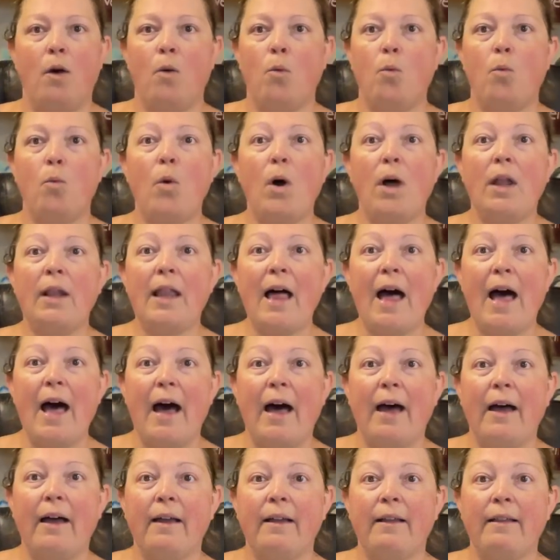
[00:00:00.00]
Voila,
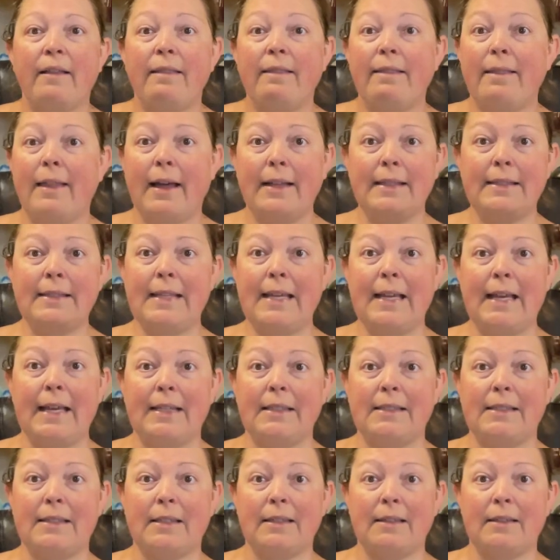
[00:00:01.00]
that's
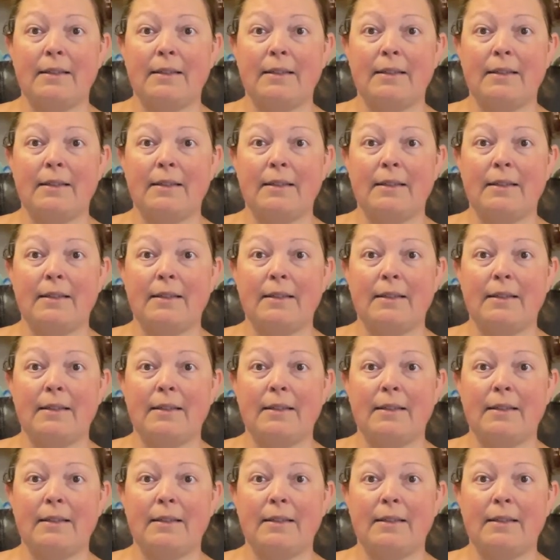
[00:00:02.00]
it.